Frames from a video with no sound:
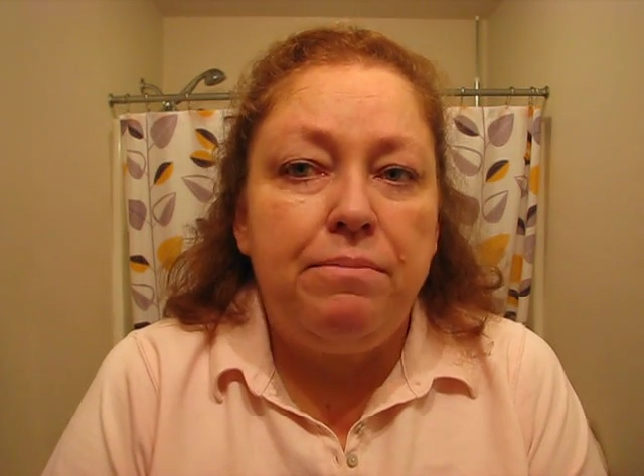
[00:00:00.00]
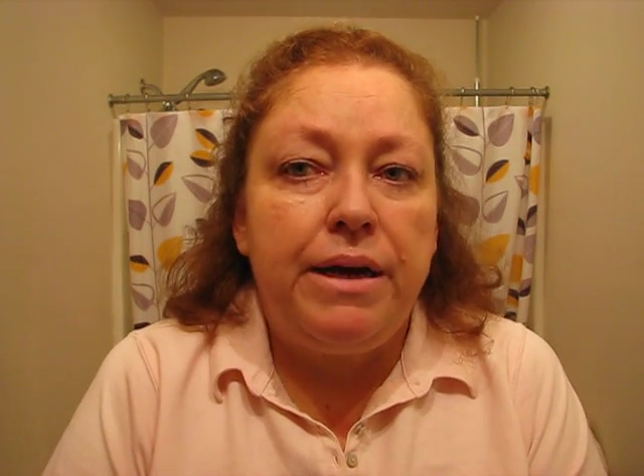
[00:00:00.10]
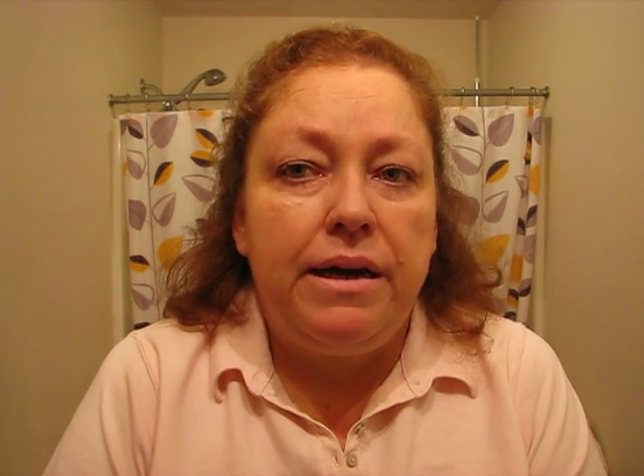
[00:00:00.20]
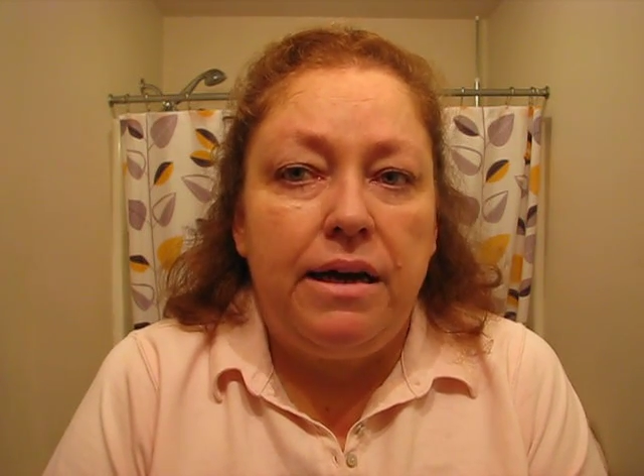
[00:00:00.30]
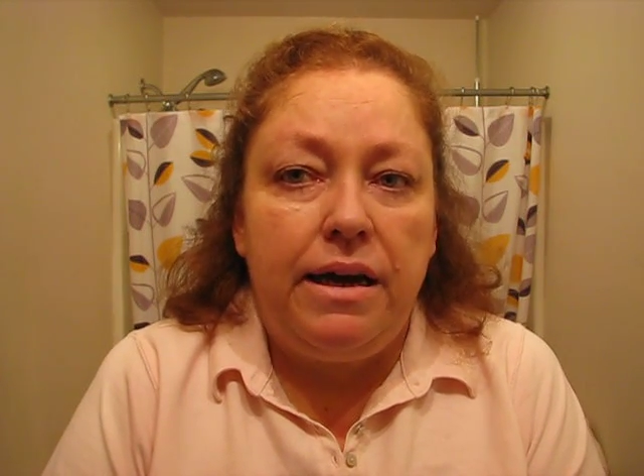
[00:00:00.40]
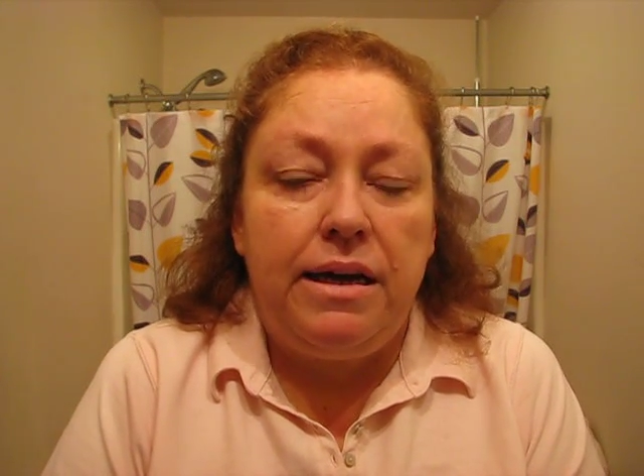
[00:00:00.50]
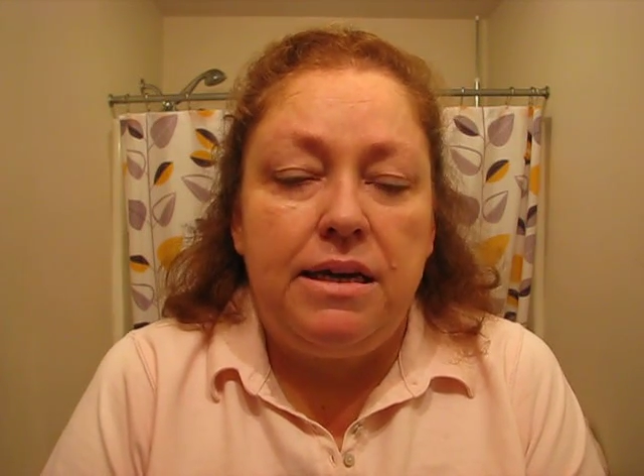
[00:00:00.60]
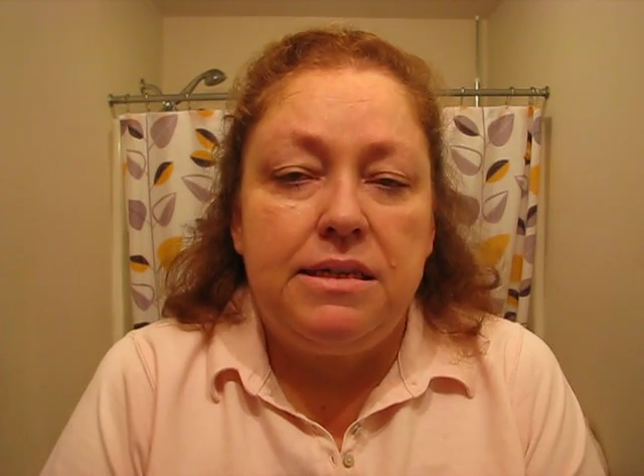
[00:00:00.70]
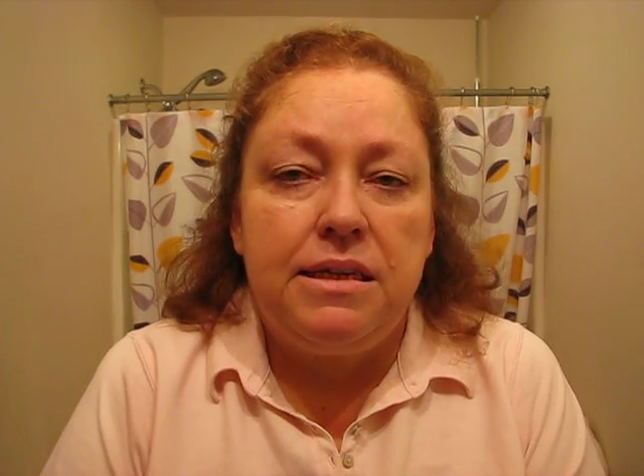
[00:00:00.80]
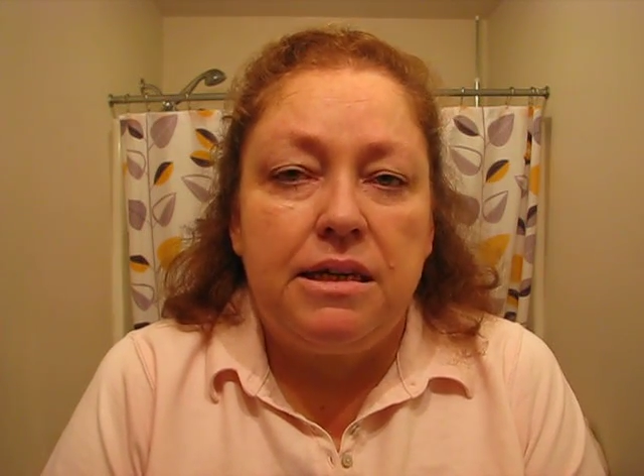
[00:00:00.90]
but it
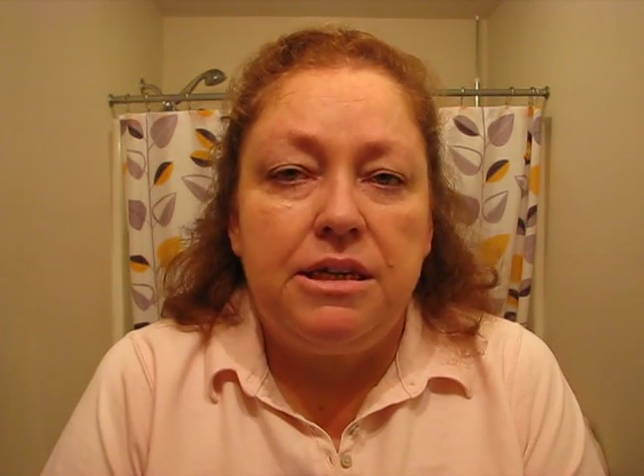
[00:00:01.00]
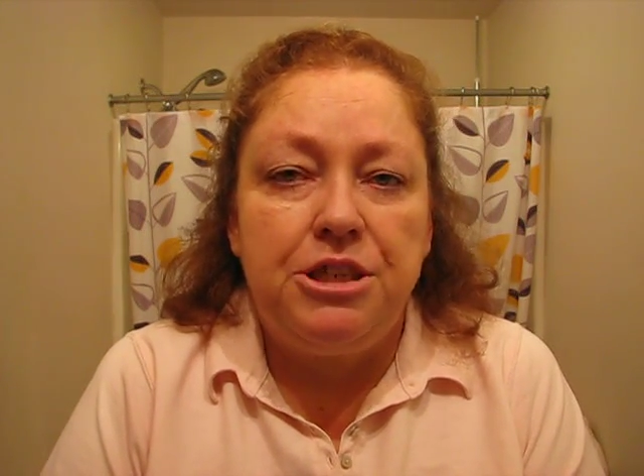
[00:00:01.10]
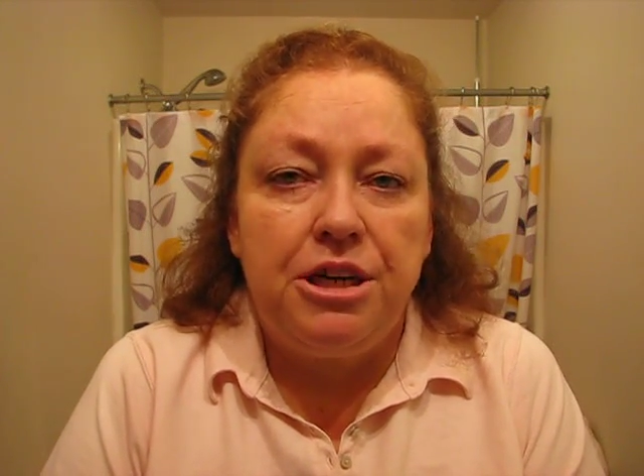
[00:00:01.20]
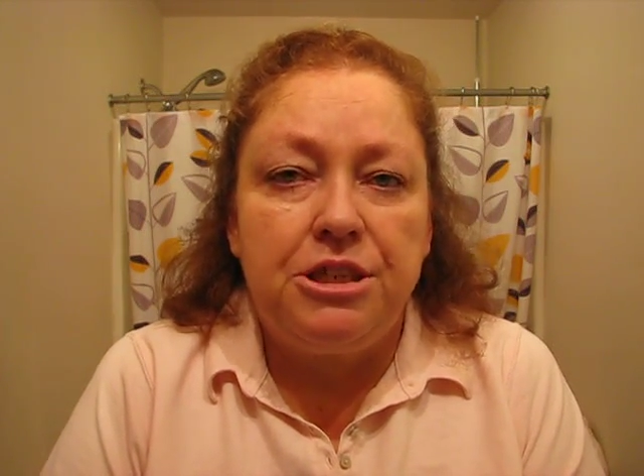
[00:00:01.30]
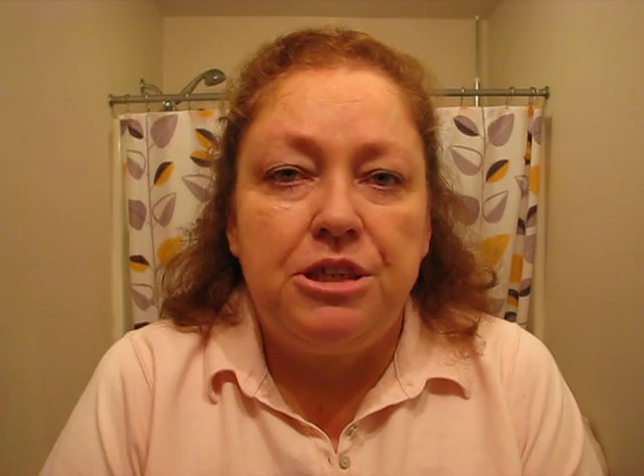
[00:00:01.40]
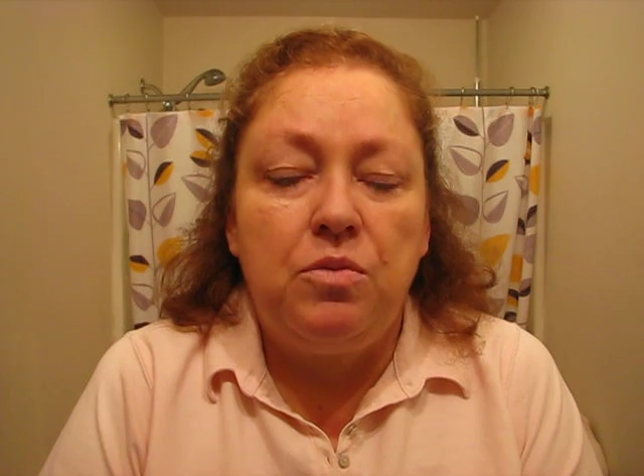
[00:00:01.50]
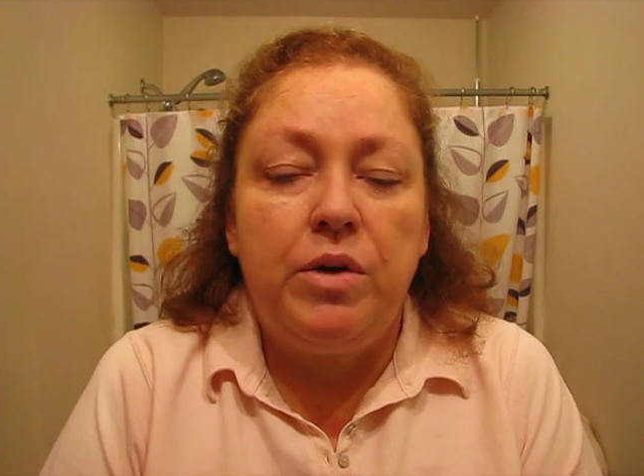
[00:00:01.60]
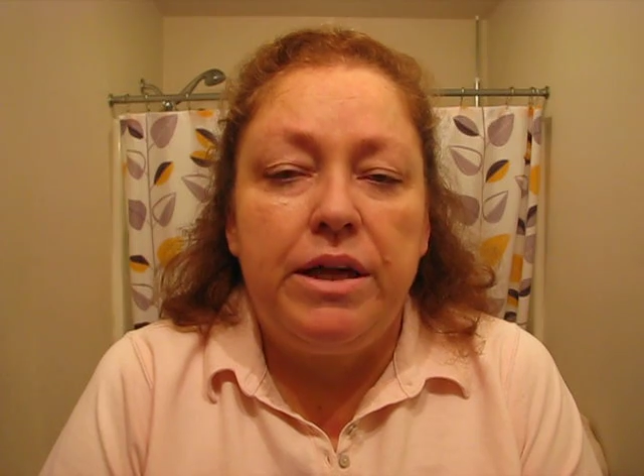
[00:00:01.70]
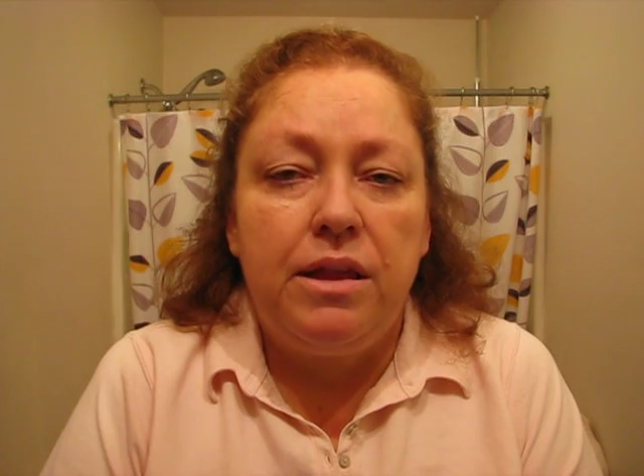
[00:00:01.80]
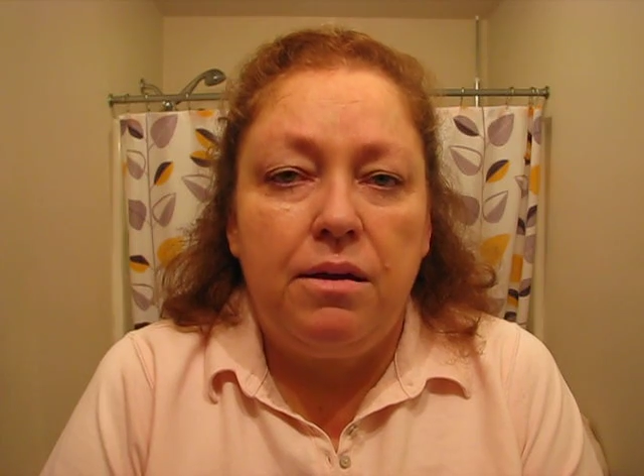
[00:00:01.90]
is in conjunction
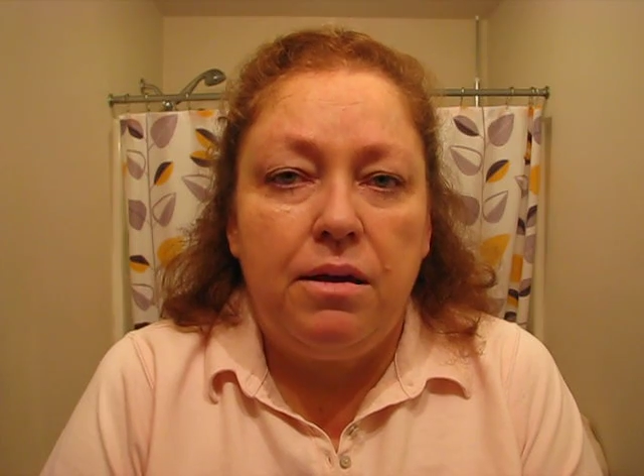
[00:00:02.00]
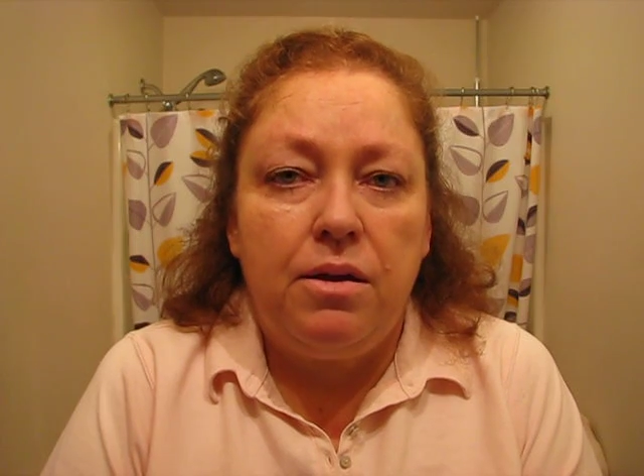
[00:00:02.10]
with